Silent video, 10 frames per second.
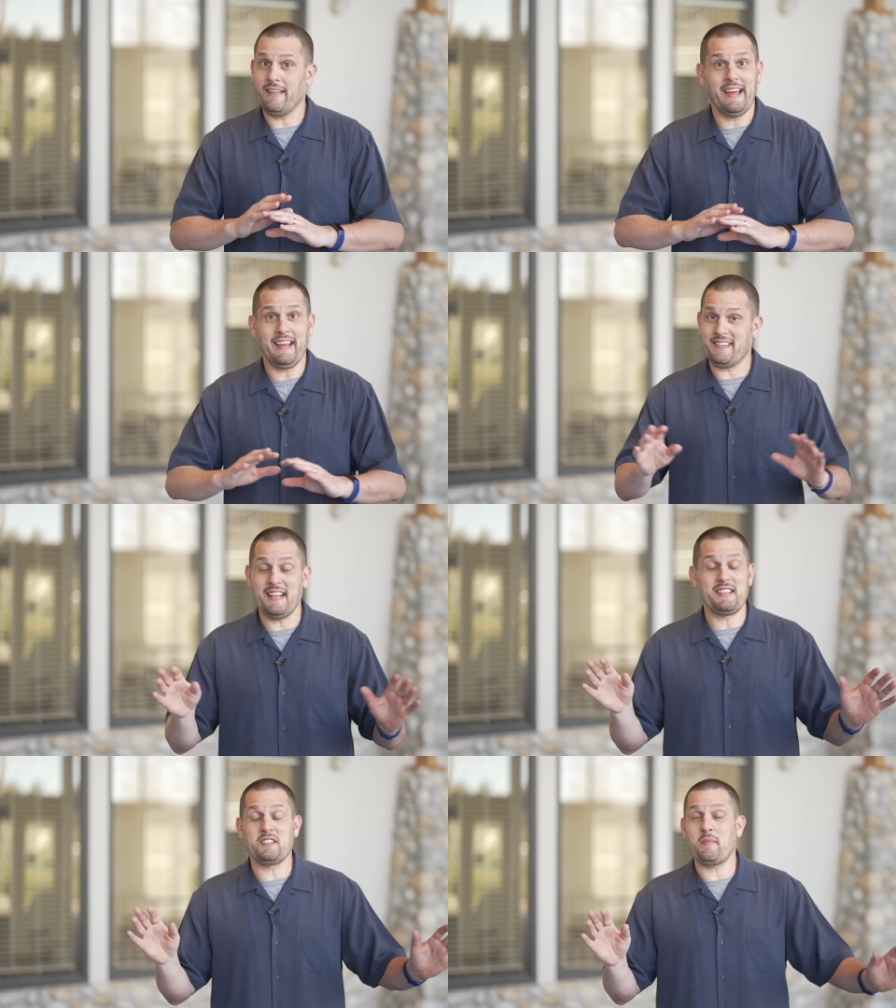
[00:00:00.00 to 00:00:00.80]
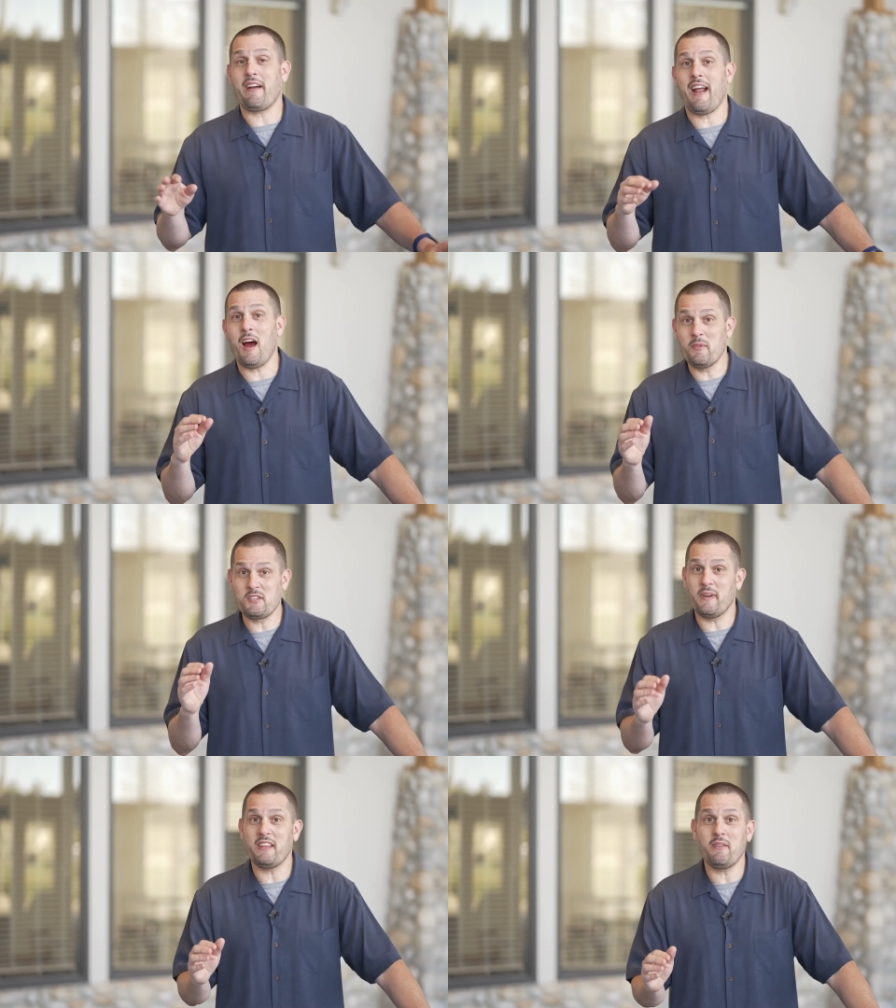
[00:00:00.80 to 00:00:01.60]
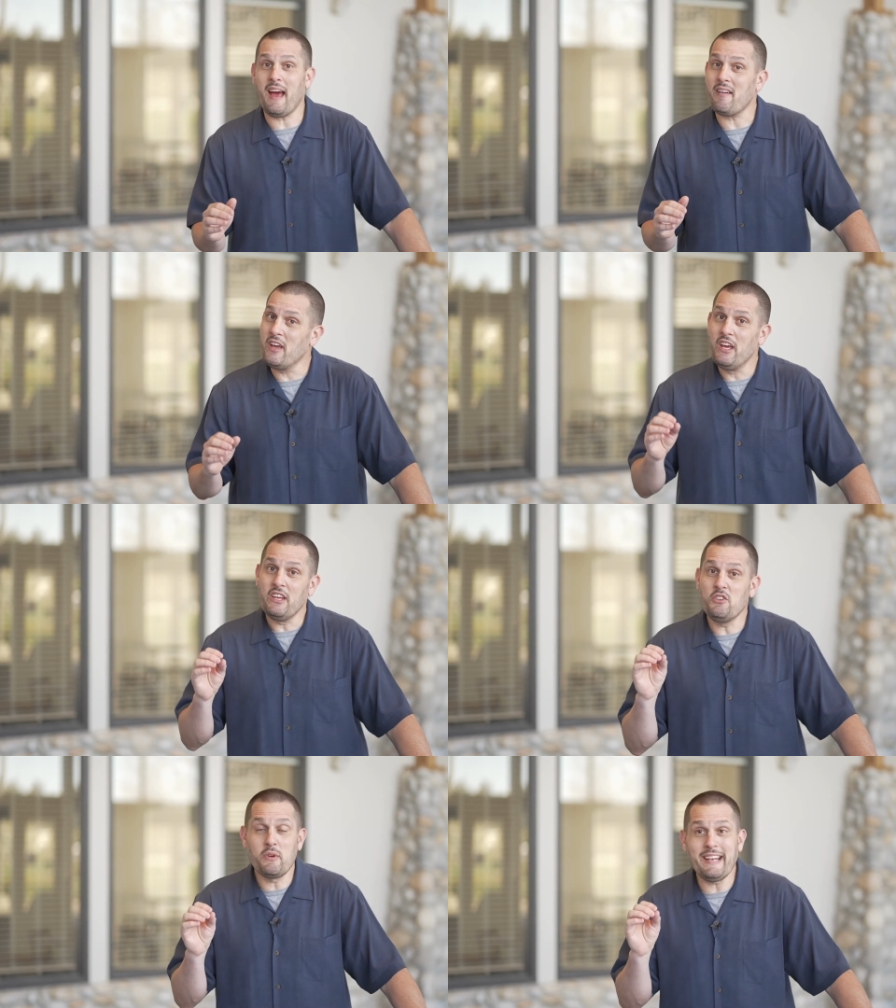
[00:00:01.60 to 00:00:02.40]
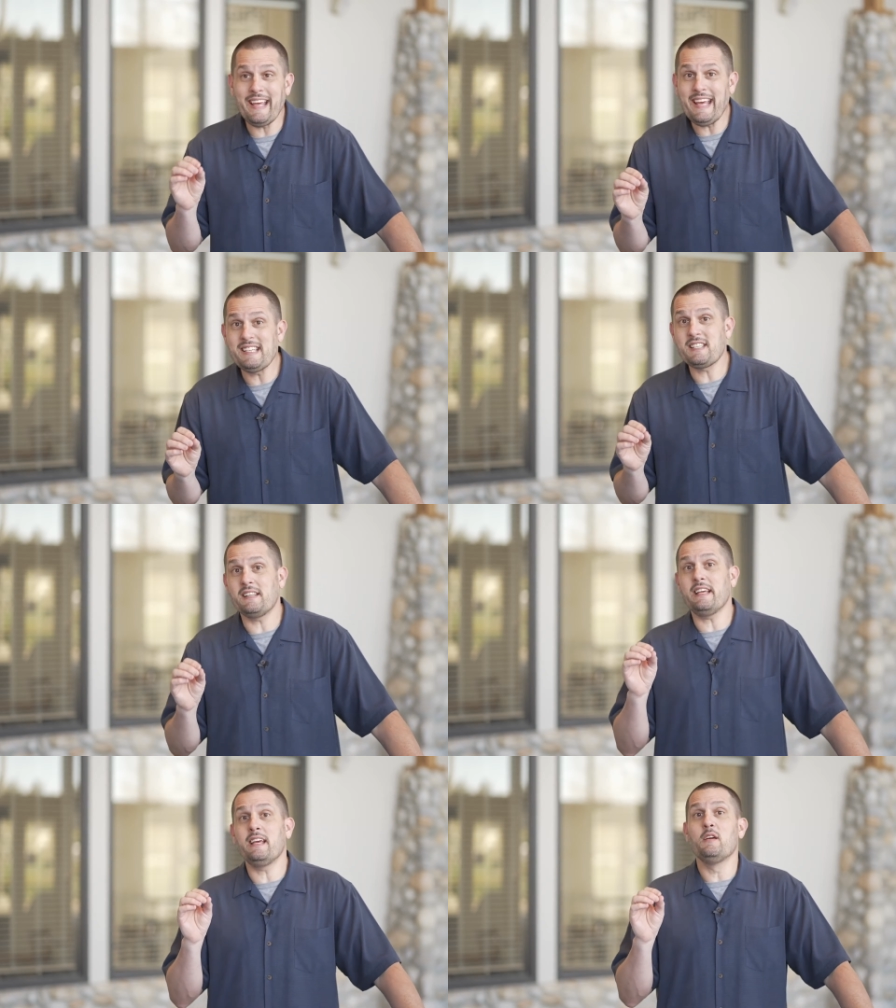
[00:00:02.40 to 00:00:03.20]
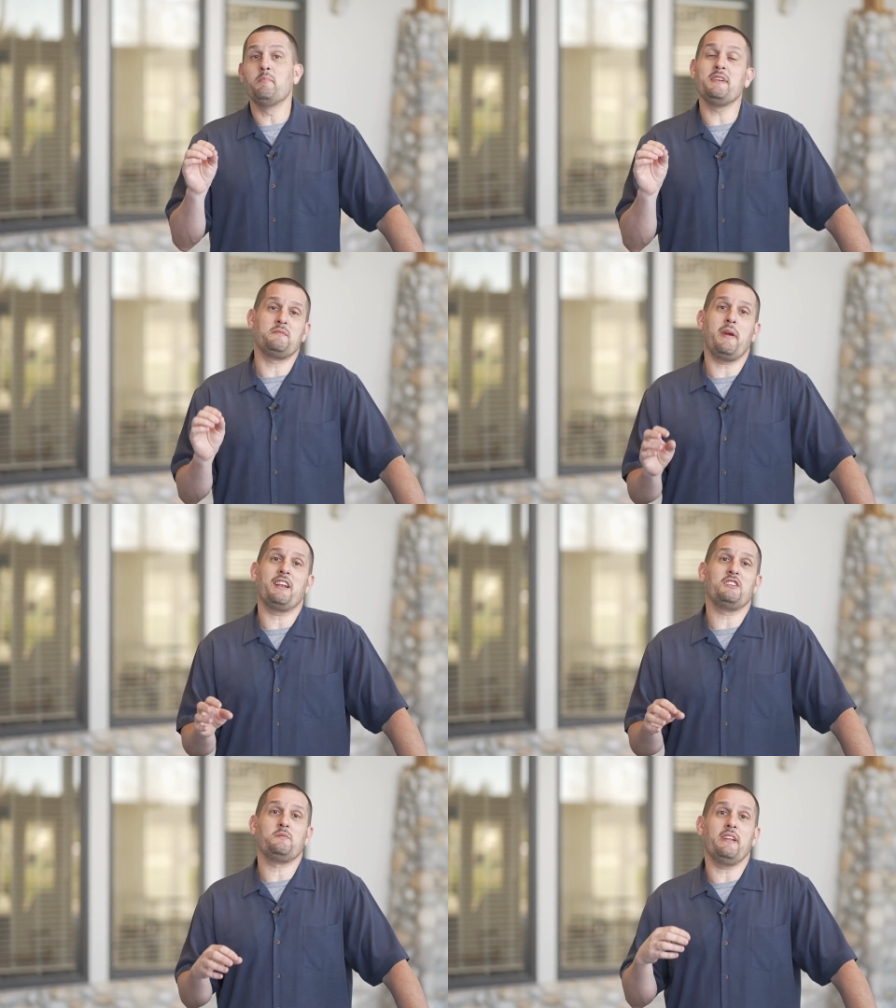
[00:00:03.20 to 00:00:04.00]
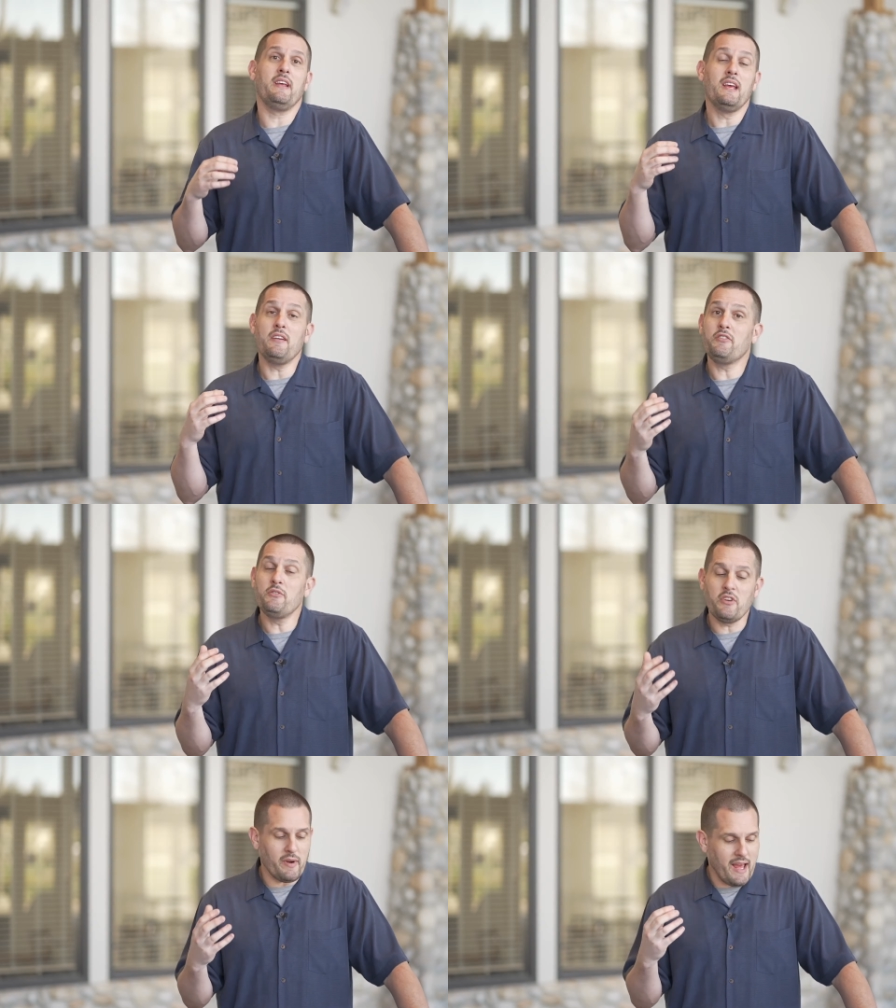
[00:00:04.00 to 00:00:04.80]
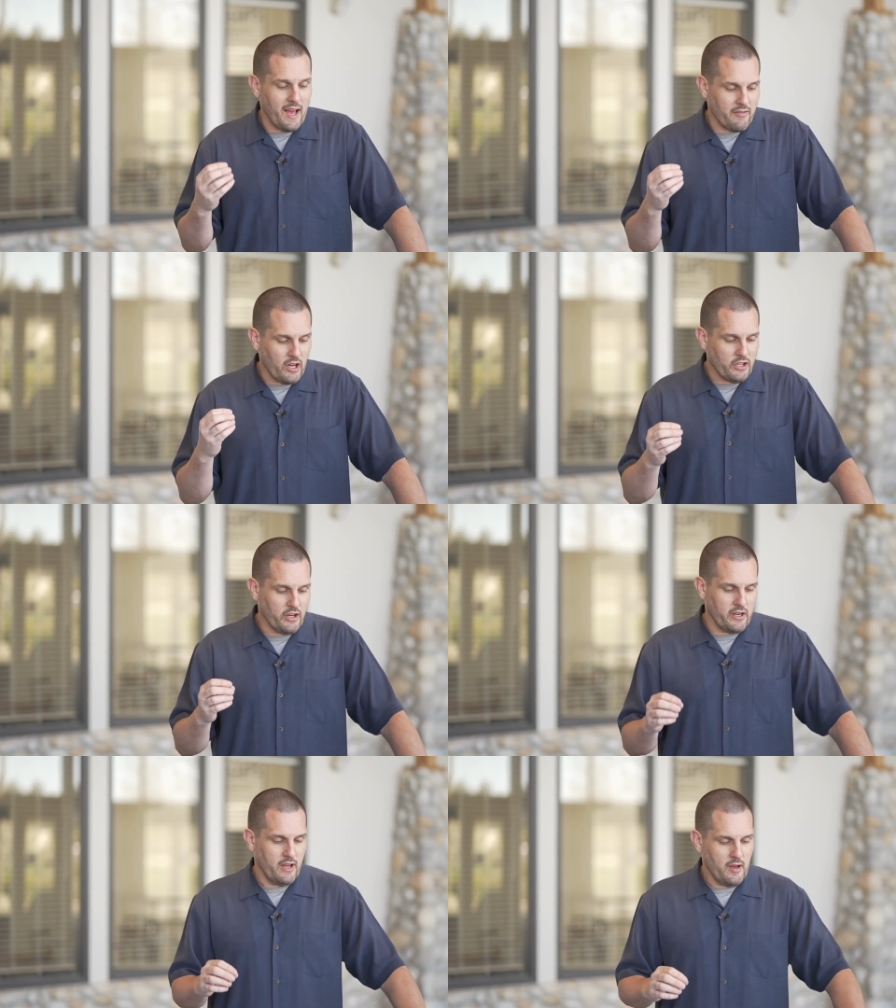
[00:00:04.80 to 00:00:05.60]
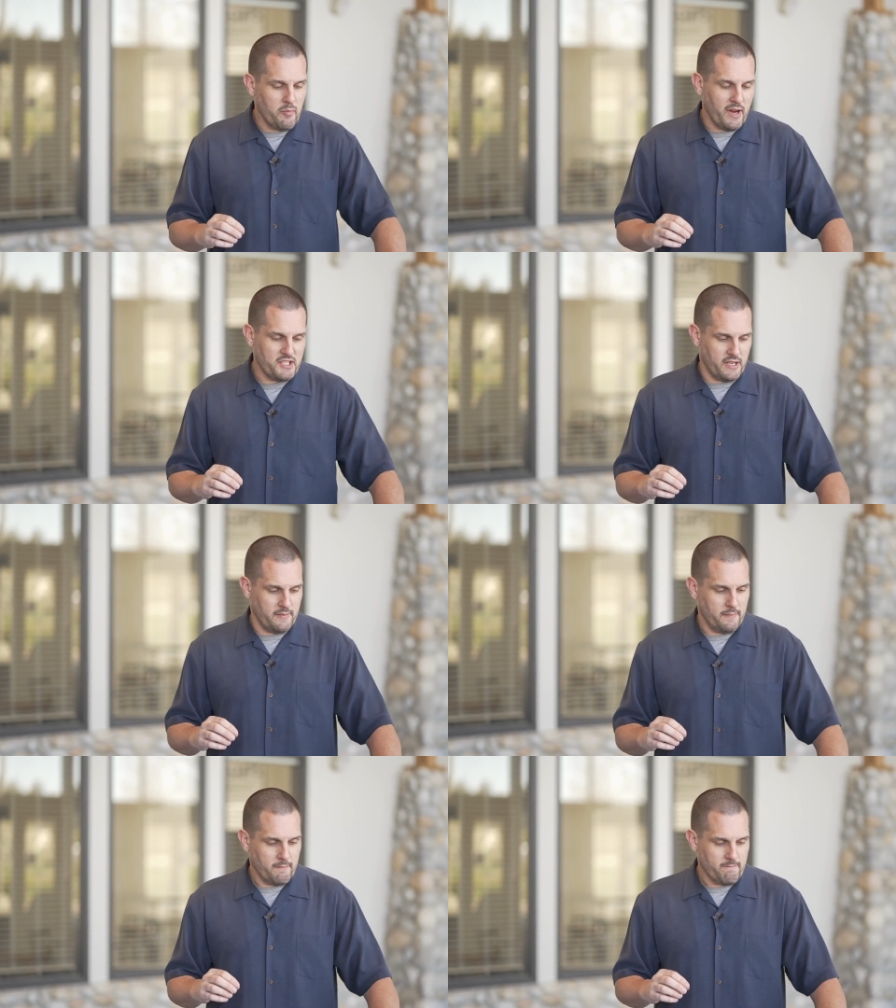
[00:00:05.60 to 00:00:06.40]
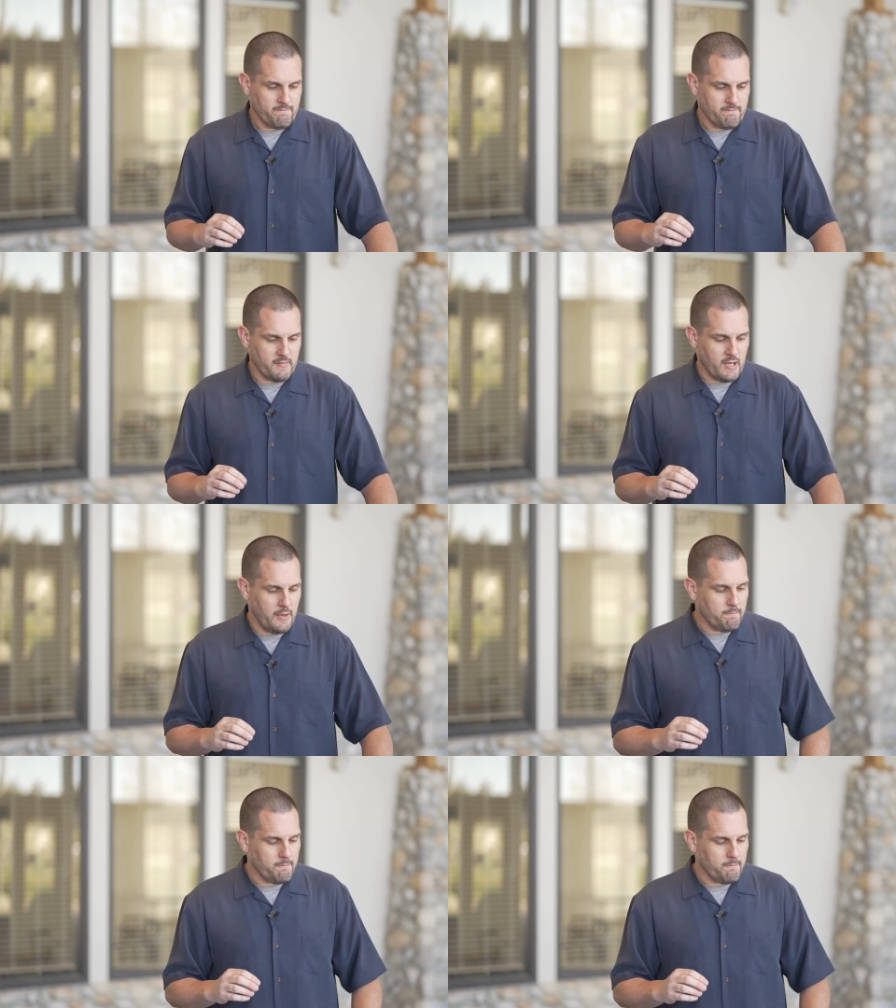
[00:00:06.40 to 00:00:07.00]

Like it doesn't matter how much money you have, you can easily mismanage it if you don't have a good budget, okay?